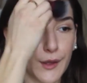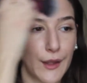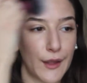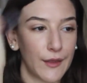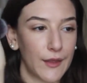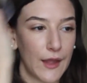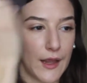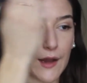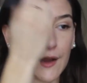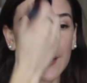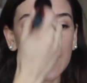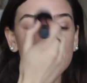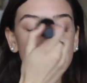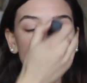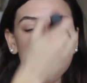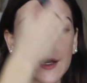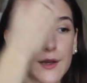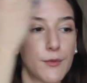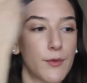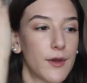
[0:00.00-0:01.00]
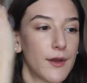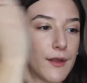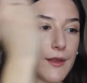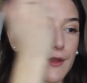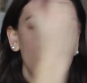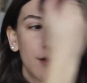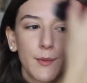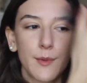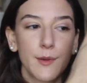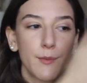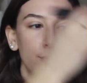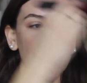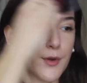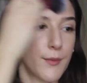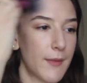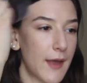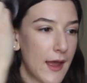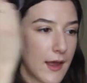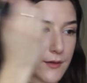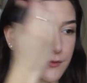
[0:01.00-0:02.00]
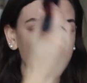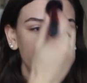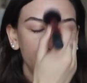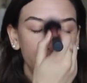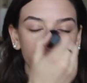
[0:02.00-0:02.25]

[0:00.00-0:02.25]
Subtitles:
in the areas that I want a little bit more matte.